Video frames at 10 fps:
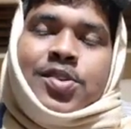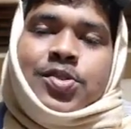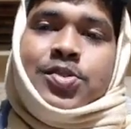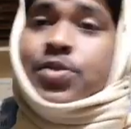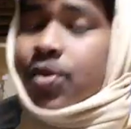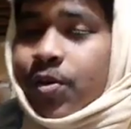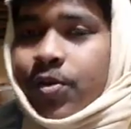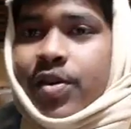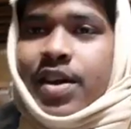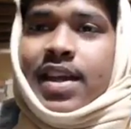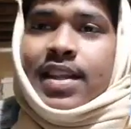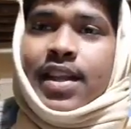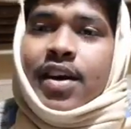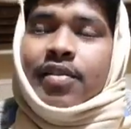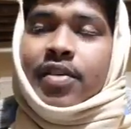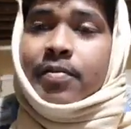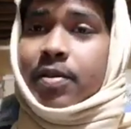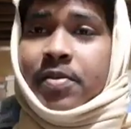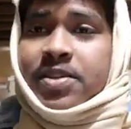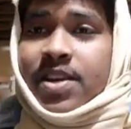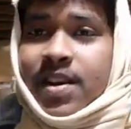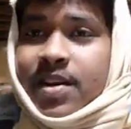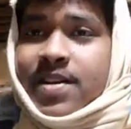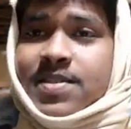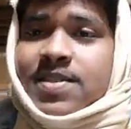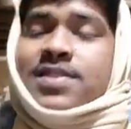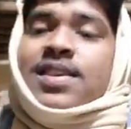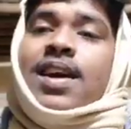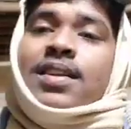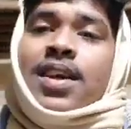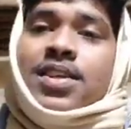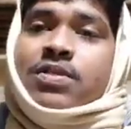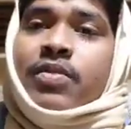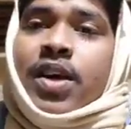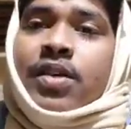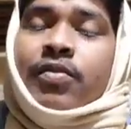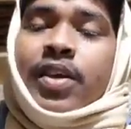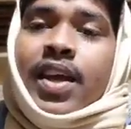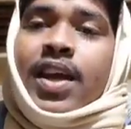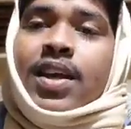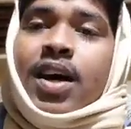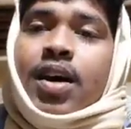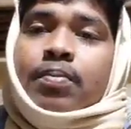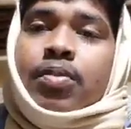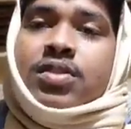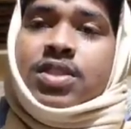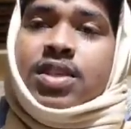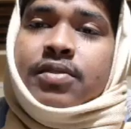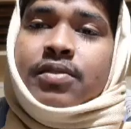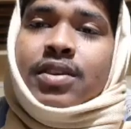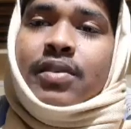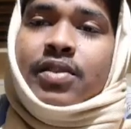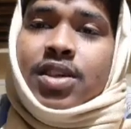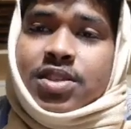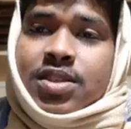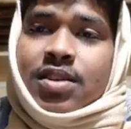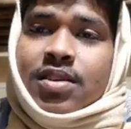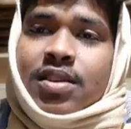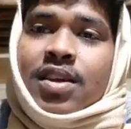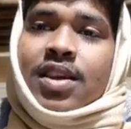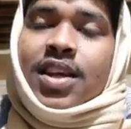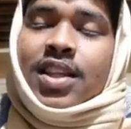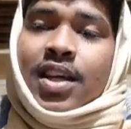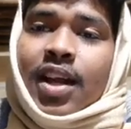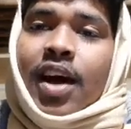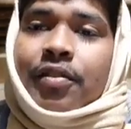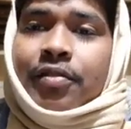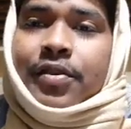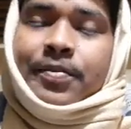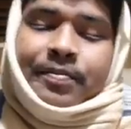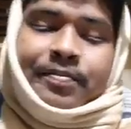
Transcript: So the vapor pressure increases, and that is why we get a positive deviation in the graph.